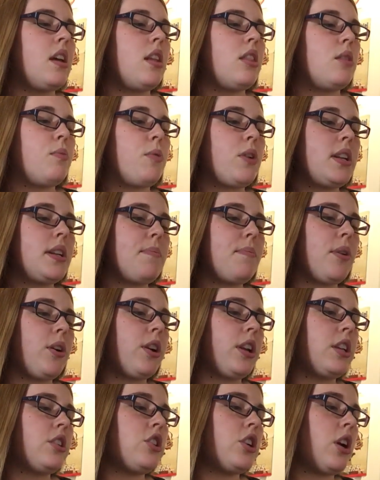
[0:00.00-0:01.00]
The Brandenburg
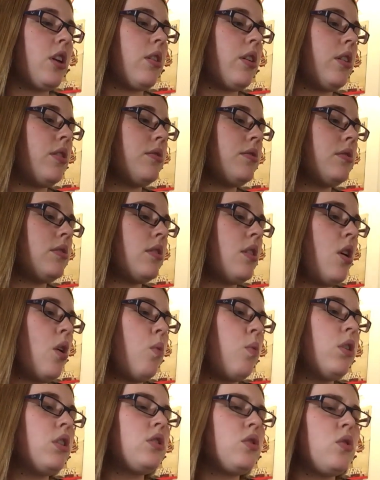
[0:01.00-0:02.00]
Concertos
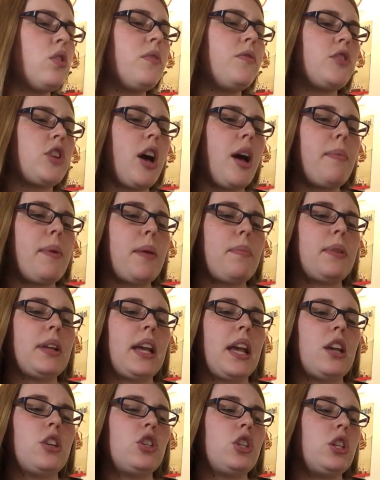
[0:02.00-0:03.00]
were a sort of job
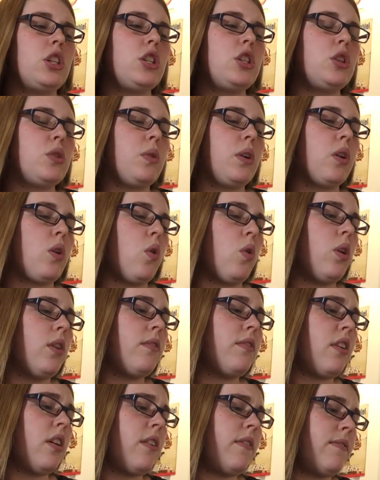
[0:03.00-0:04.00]
application to a court
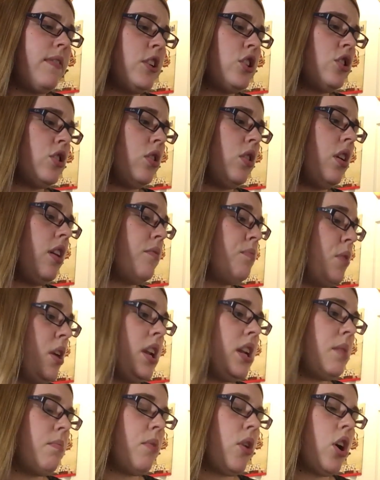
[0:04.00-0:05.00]
official of
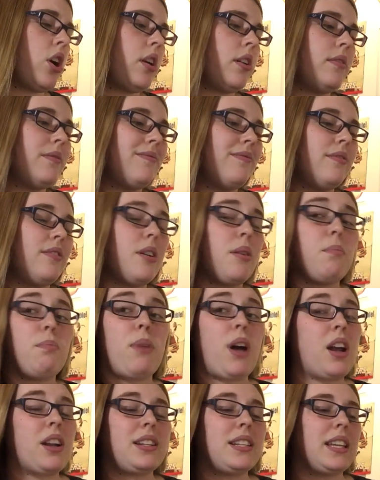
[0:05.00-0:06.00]
Brandenburg.
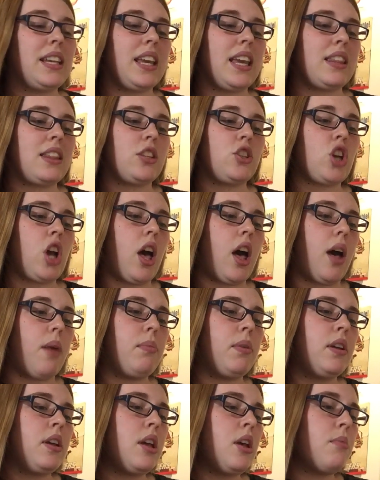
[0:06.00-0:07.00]
Bach didn't get the job,
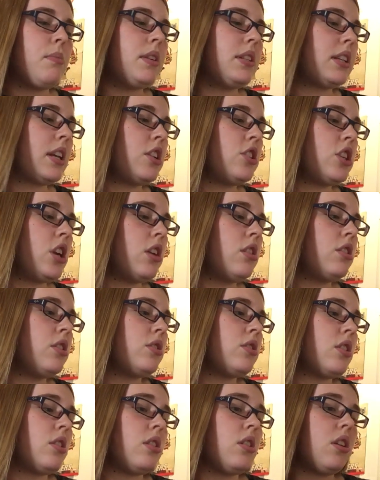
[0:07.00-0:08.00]
but his
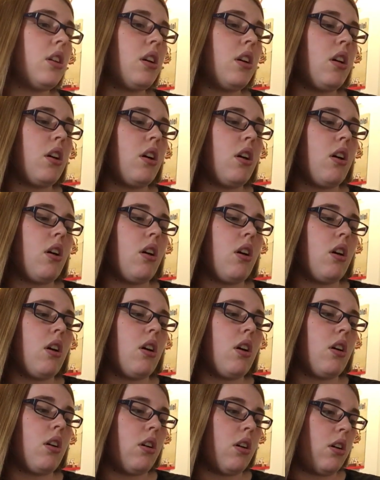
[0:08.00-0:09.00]
concertos
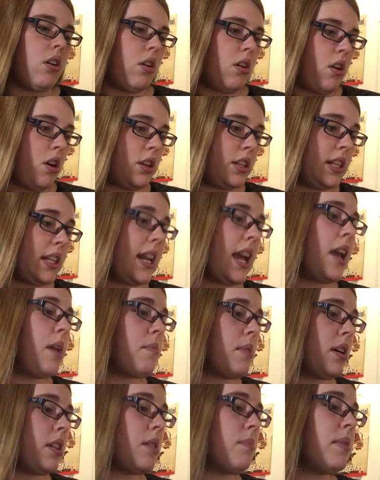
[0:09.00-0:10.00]
are today
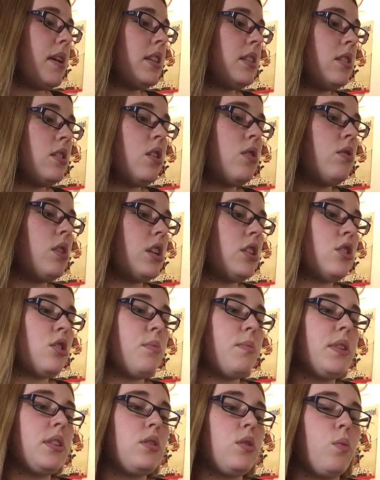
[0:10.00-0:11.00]
among the best known
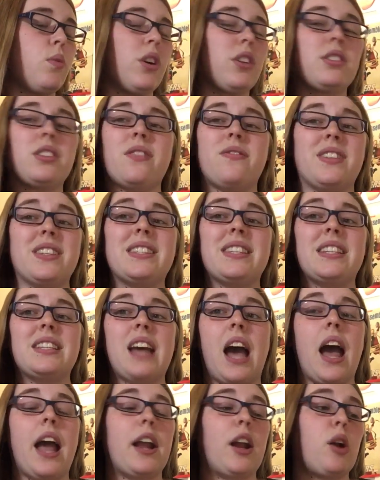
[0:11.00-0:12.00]
instrumental works of this
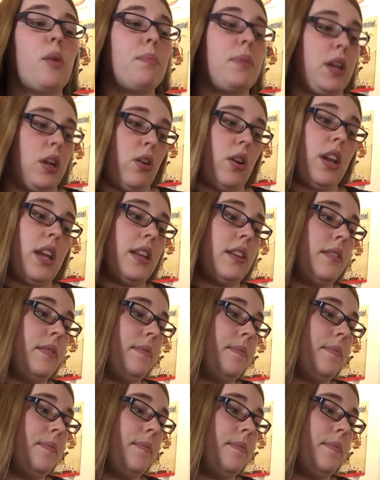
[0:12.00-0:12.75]
entire period.